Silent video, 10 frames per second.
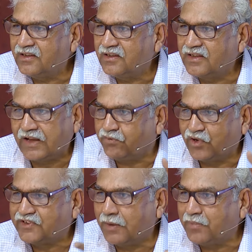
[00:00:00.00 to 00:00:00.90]
Like, for
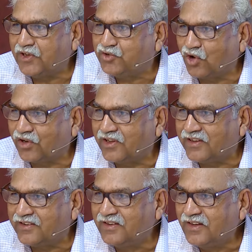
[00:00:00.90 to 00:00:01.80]
example, a chocolate,
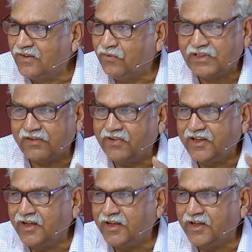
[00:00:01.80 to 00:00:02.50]
which are very